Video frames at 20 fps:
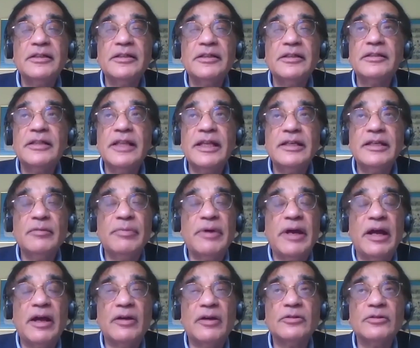think
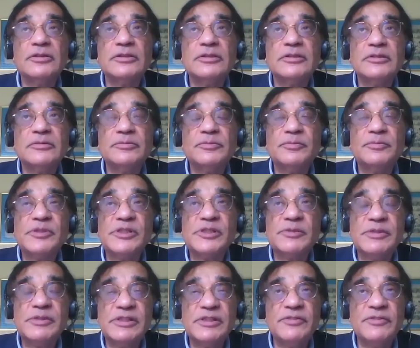about
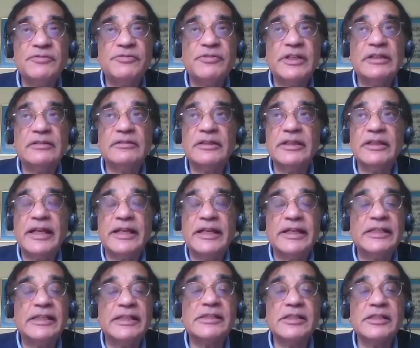specifically an
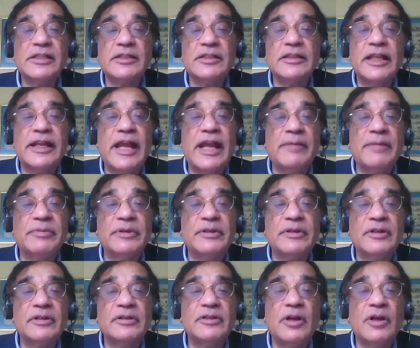incident that happened a